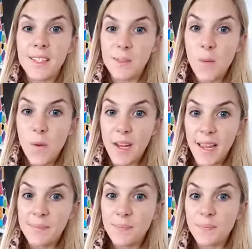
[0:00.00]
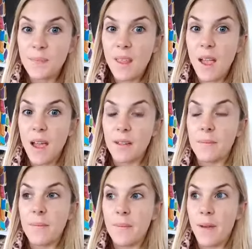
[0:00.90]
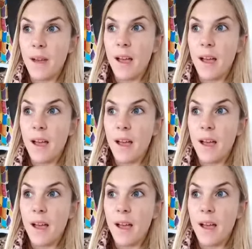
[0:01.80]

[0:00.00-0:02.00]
this morning um,